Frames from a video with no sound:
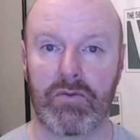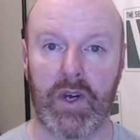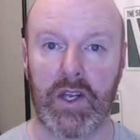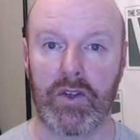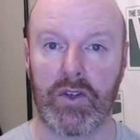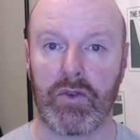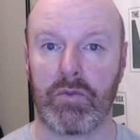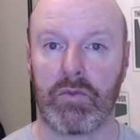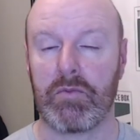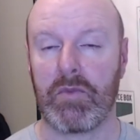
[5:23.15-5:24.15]
when
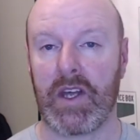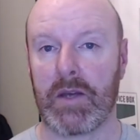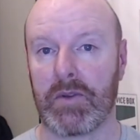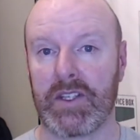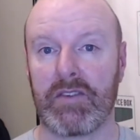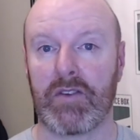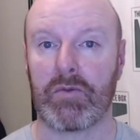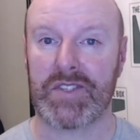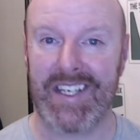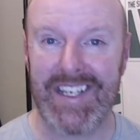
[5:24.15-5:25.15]
you believe it
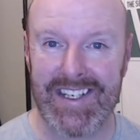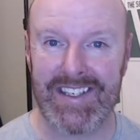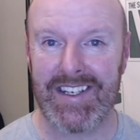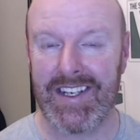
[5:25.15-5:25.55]
was in,